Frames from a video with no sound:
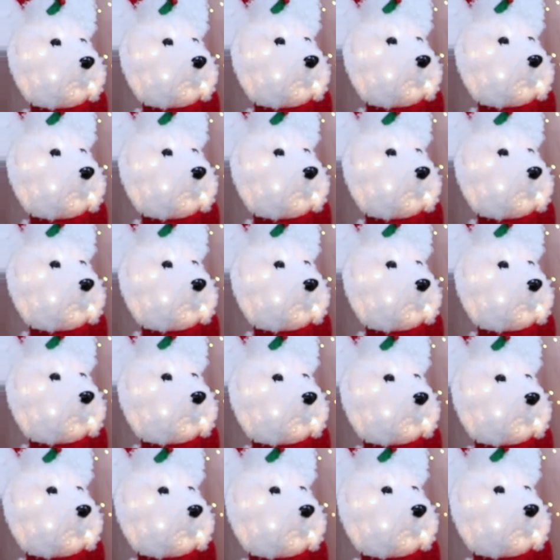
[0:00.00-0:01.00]

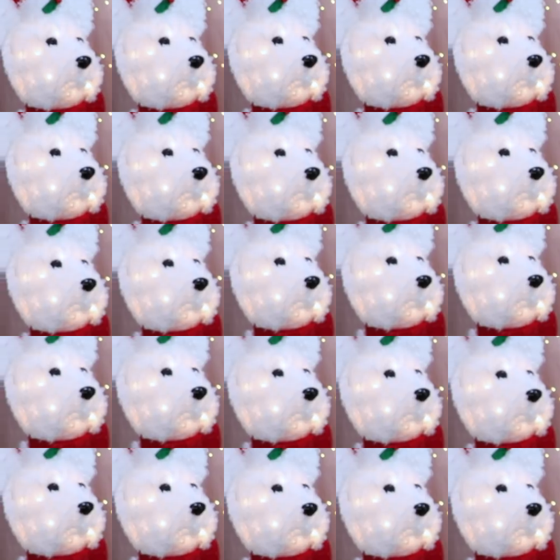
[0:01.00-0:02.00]

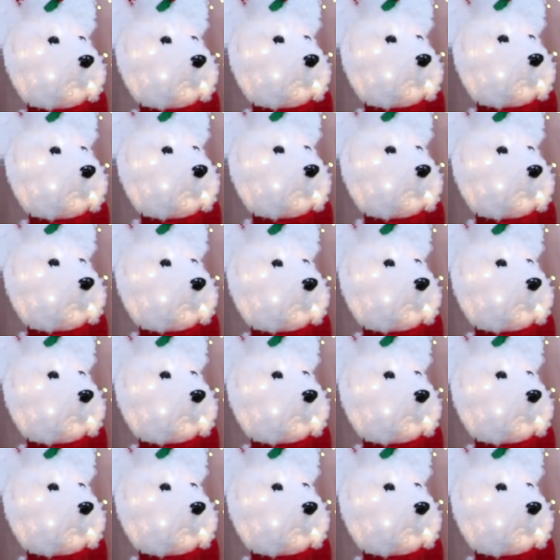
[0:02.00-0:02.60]
This person isn't speaking.